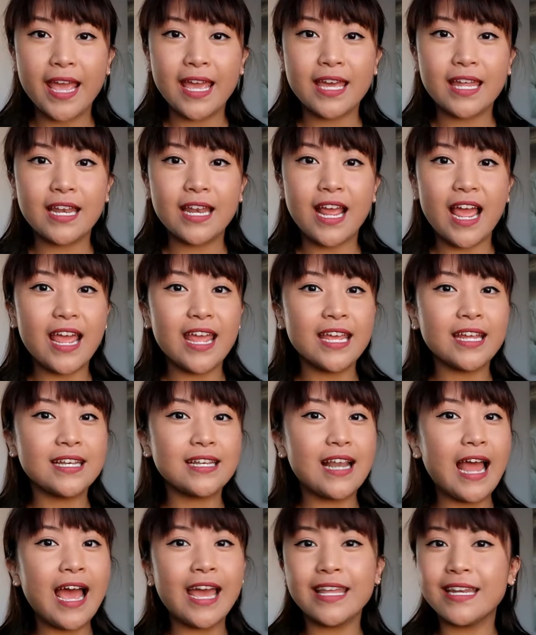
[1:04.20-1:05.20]
And
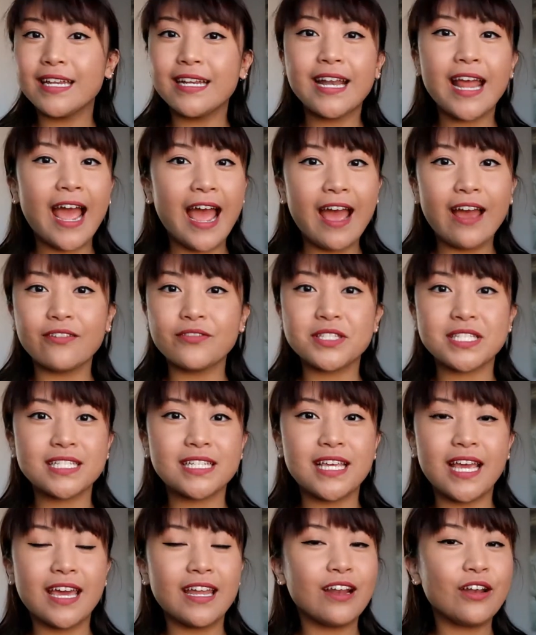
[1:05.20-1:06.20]
I didn't have to
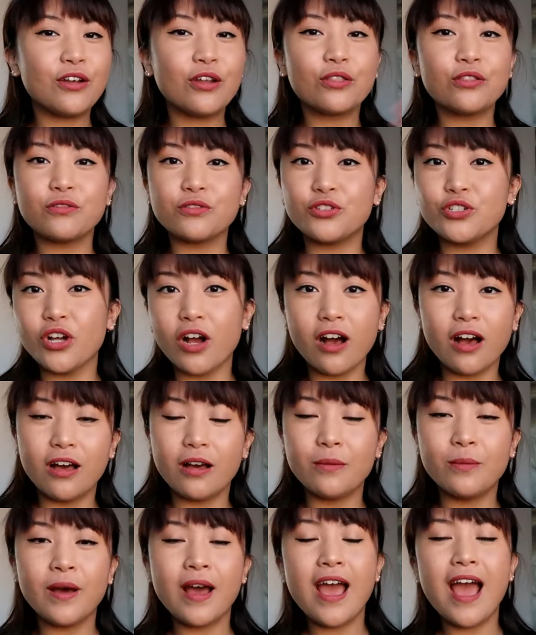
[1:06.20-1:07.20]
get another
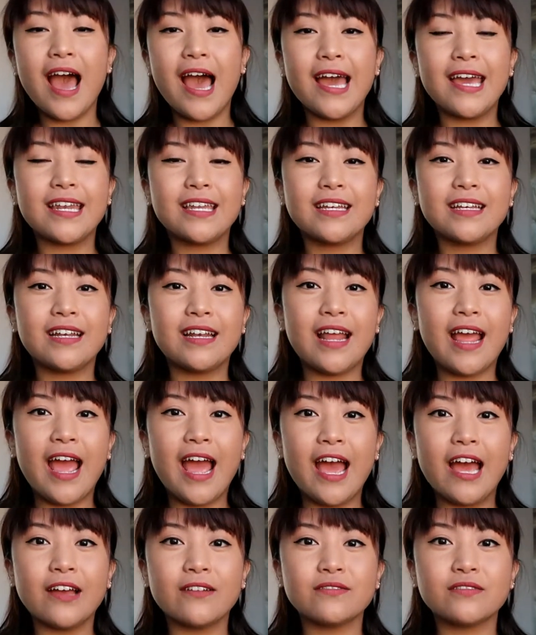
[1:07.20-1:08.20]
job. I didn't
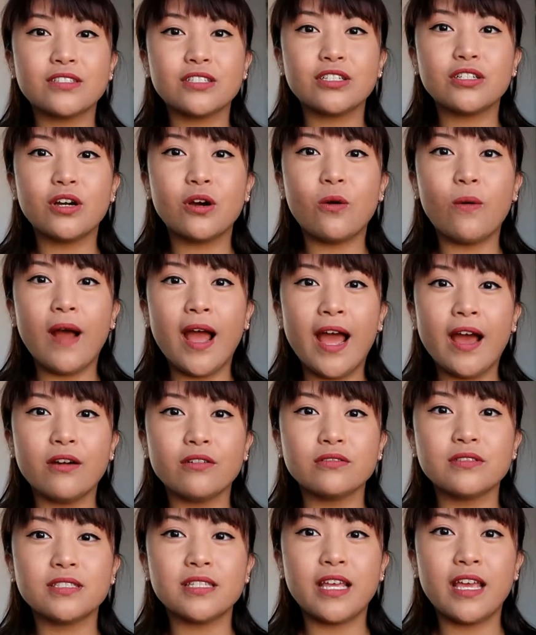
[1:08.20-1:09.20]
have to go
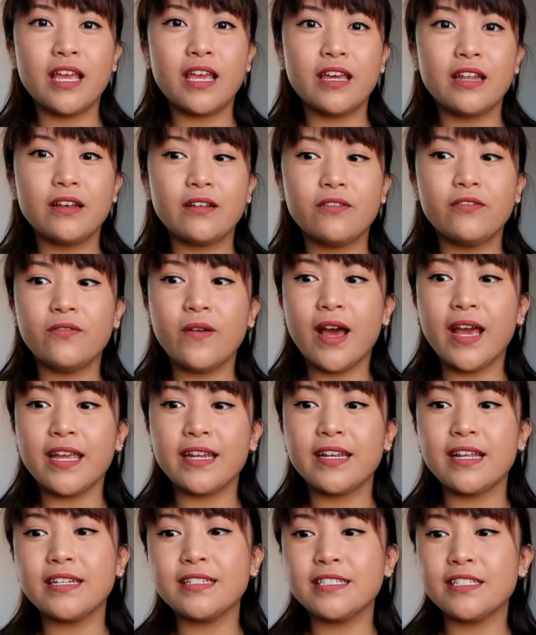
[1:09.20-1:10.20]
out and
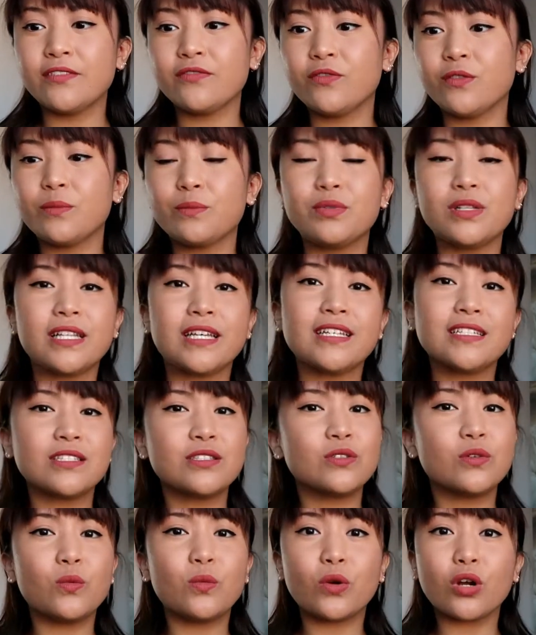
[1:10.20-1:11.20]
find a different
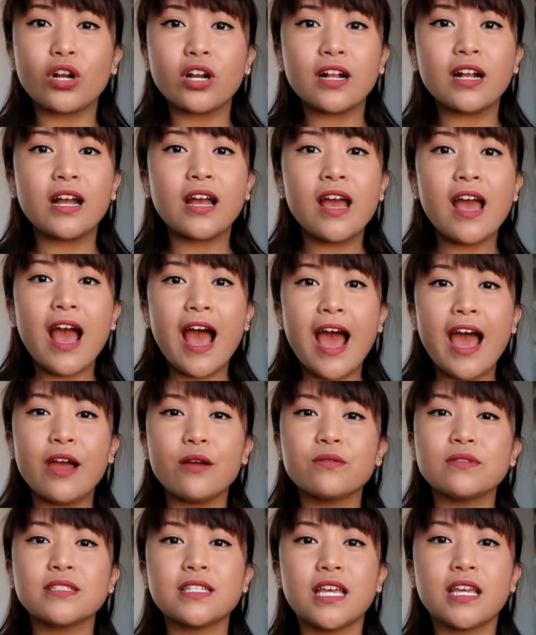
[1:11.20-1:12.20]
place to work.
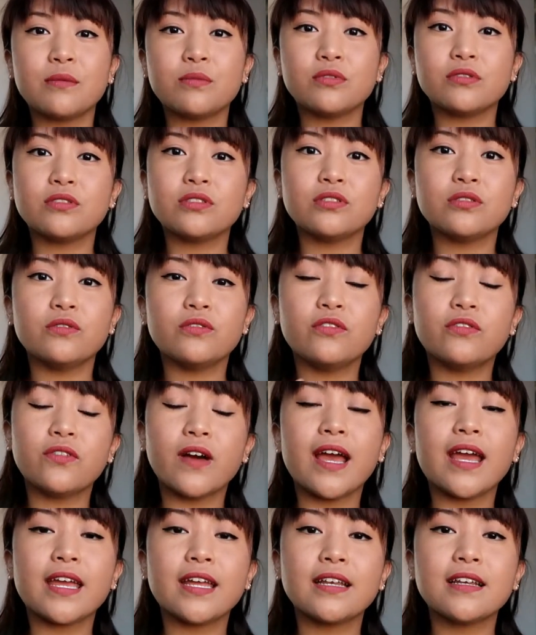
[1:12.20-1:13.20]
I was able to
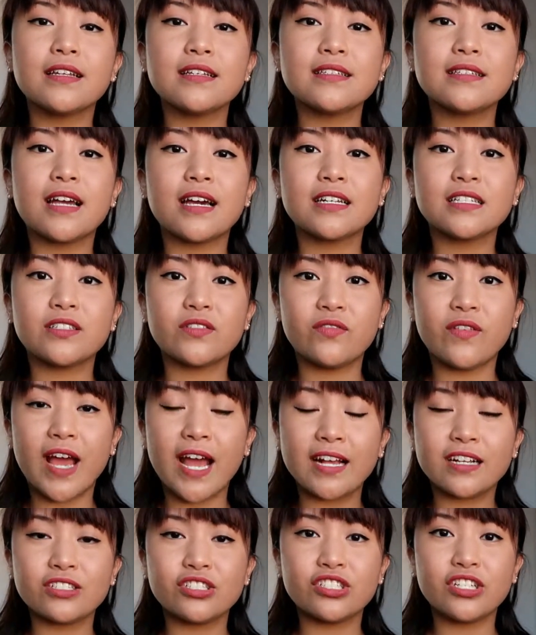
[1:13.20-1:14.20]
find
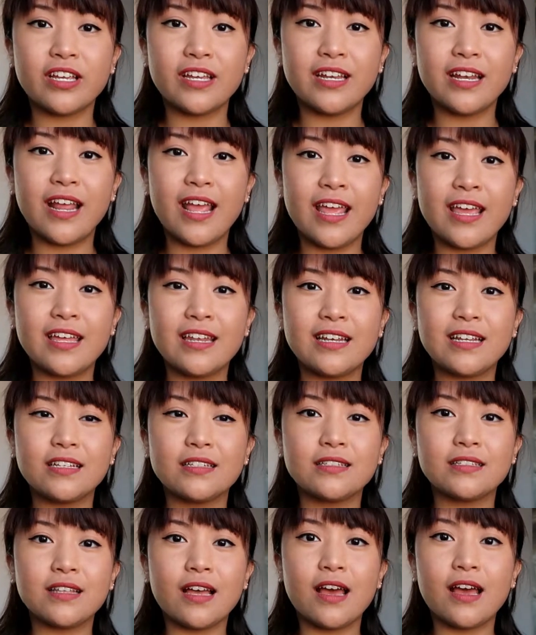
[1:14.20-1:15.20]
satisfaction and
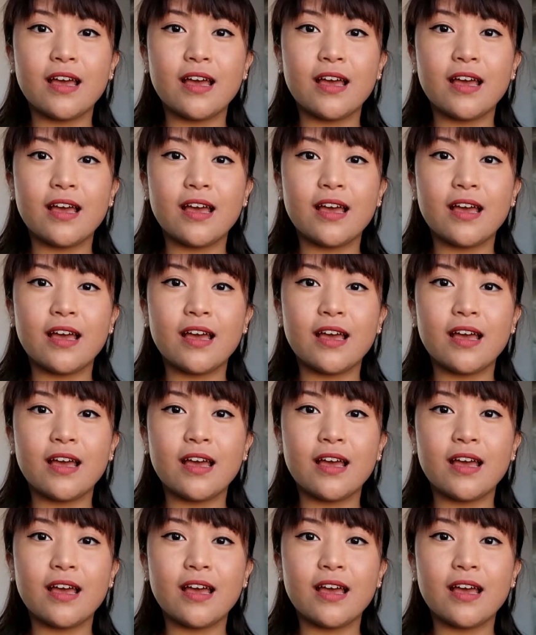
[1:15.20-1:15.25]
